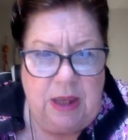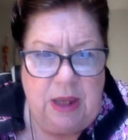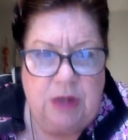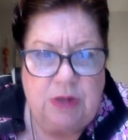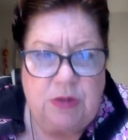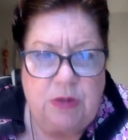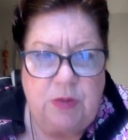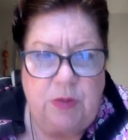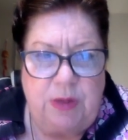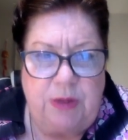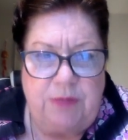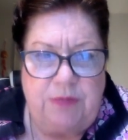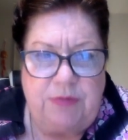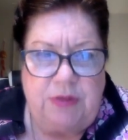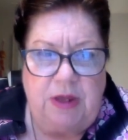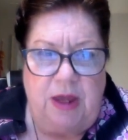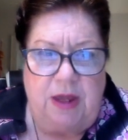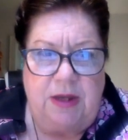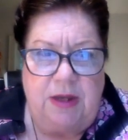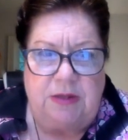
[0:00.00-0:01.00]
So what I've
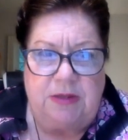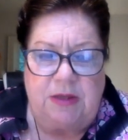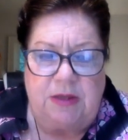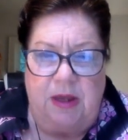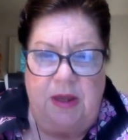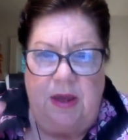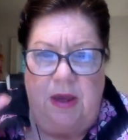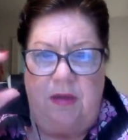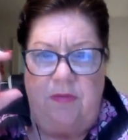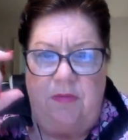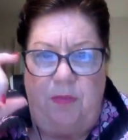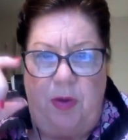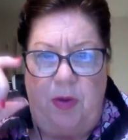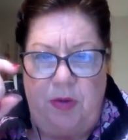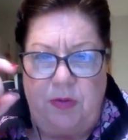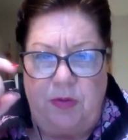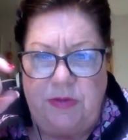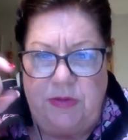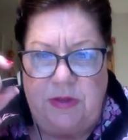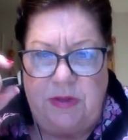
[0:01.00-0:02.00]
done is I've
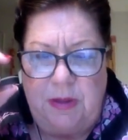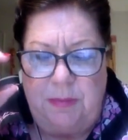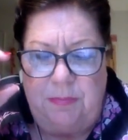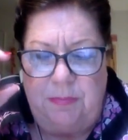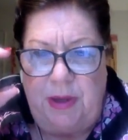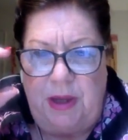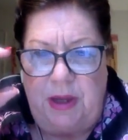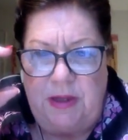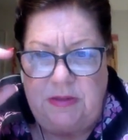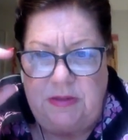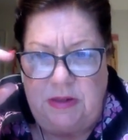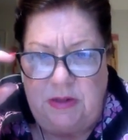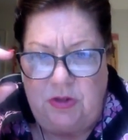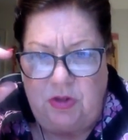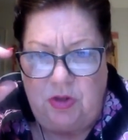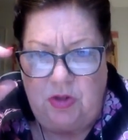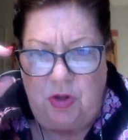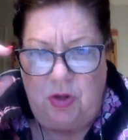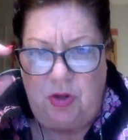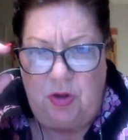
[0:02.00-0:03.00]
posted the Bazi
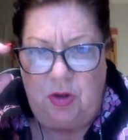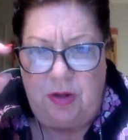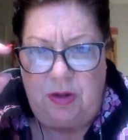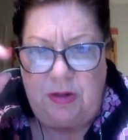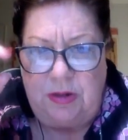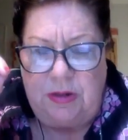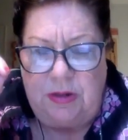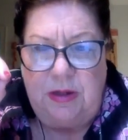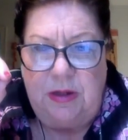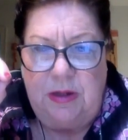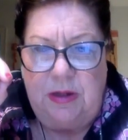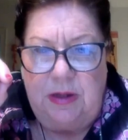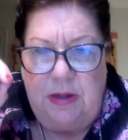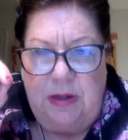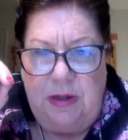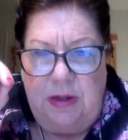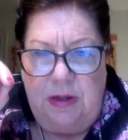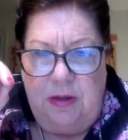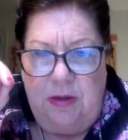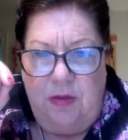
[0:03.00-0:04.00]
chart
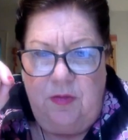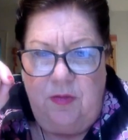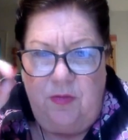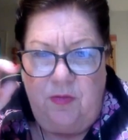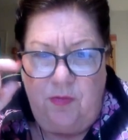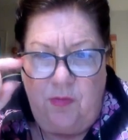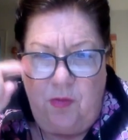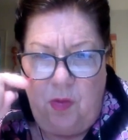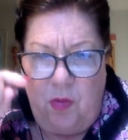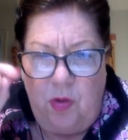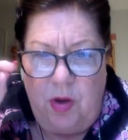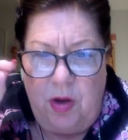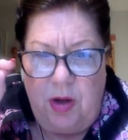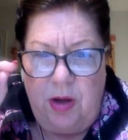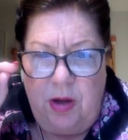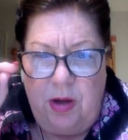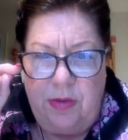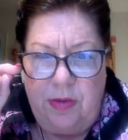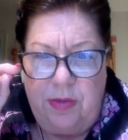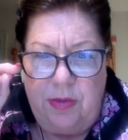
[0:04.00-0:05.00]
for
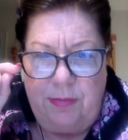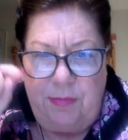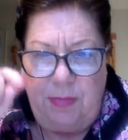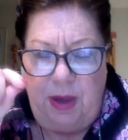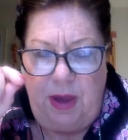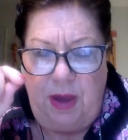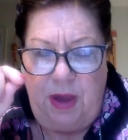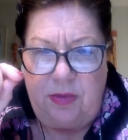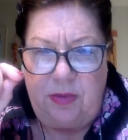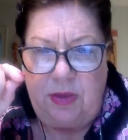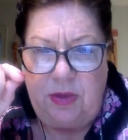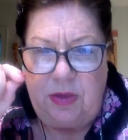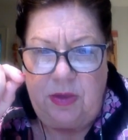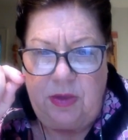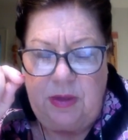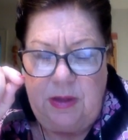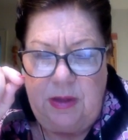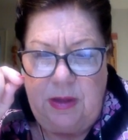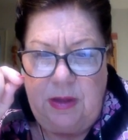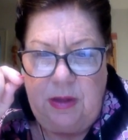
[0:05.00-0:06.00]
the month,
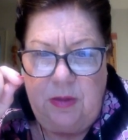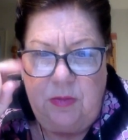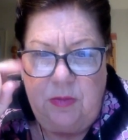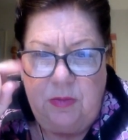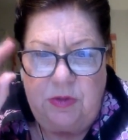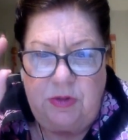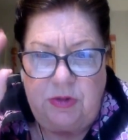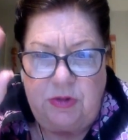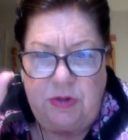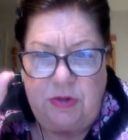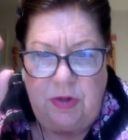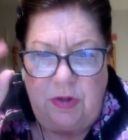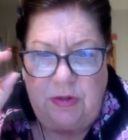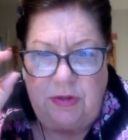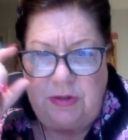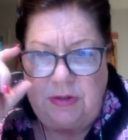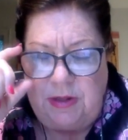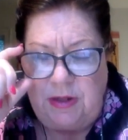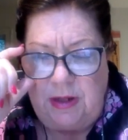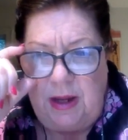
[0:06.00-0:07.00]
which
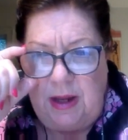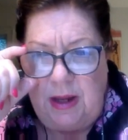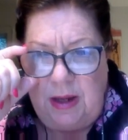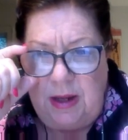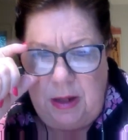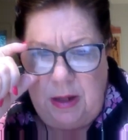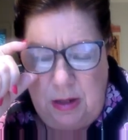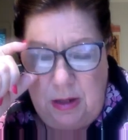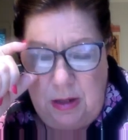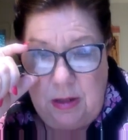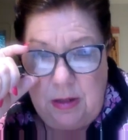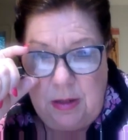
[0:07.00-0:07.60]
starts today,